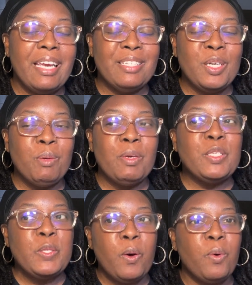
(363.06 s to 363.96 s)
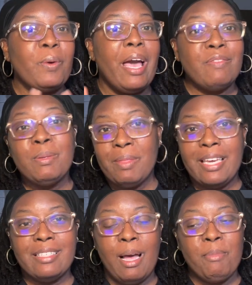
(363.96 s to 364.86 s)
and Shelby. So we have some
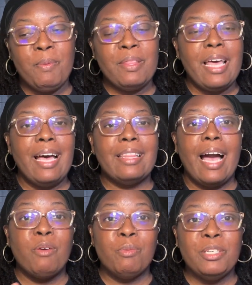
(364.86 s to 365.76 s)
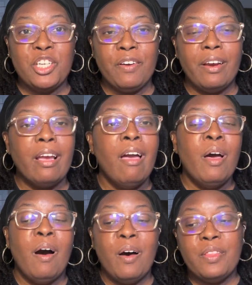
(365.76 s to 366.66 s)
things coming with that that I will be sharing
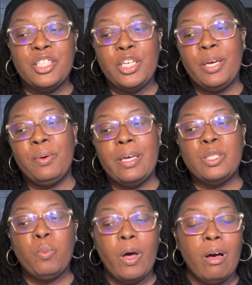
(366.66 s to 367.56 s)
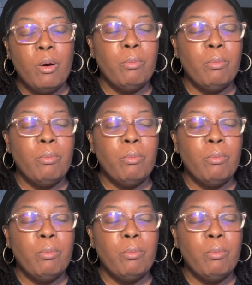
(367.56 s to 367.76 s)
on this channel as well.